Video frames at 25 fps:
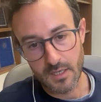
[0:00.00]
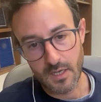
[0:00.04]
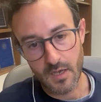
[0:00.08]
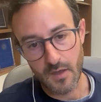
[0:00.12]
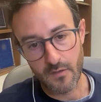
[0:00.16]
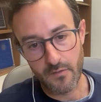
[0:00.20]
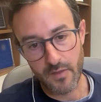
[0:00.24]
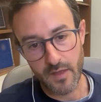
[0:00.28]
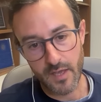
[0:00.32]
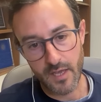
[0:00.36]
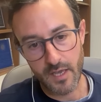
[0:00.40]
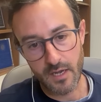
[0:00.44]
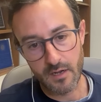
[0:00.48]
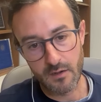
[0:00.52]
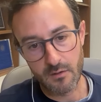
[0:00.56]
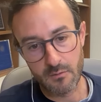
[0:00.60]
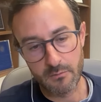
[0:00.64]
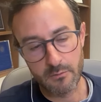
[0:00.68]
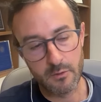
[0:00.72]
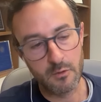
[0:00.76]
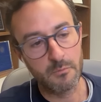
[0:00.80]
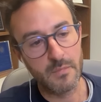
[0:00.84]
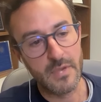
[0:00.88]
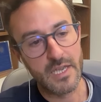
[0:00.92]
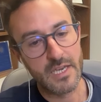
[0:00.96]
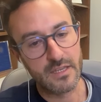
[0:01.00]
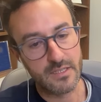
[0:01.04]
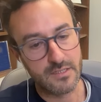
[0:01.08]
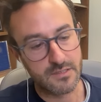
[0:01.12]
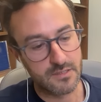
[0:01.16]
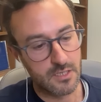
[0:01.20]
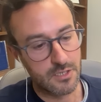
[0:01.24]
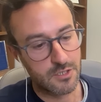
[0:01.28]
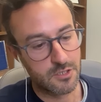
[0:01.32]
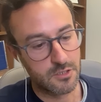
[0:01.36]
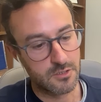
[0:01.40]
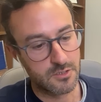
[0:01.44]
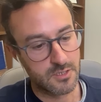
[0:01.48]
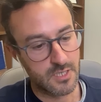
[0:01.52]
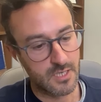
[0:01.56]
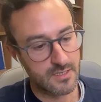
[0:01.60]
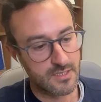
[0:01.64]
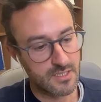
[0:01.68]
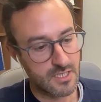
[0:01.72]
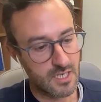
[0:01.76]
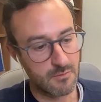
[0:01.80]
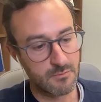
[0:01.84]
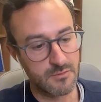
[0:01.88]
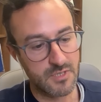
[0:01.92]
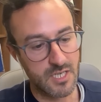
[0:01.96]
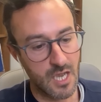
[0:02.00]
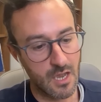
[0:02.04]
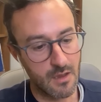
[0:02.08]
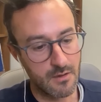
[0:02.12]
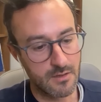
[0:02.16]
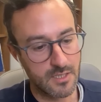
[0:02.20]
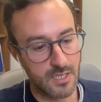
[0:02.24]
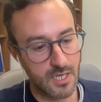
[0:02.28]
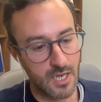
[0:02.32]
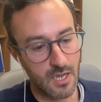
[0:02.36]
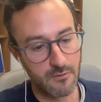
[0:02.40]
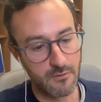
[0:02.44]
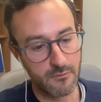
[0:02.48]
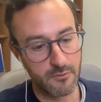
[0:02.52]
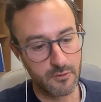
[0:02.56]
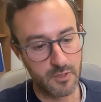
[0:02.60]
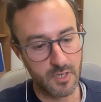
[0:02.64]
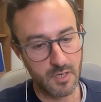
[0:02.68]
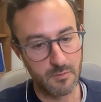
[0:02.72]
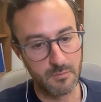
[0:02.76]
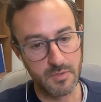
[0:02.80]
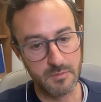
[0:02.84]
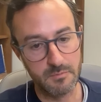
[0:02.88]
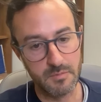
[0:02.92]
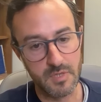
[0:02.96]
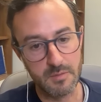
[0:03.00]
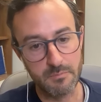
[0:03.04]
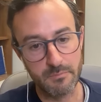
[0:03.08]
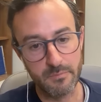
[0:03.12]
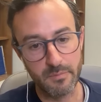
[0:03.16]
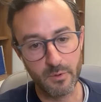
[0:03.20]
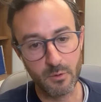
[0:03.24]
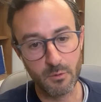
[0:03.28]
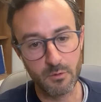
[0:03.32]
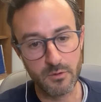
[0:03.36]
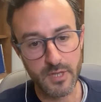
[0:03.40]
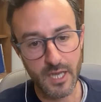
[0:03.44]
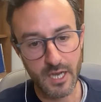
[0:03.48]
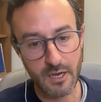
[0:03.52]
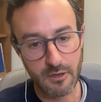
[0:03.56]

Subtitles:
And then we'll make decisions that sometimes calves are going to be pulled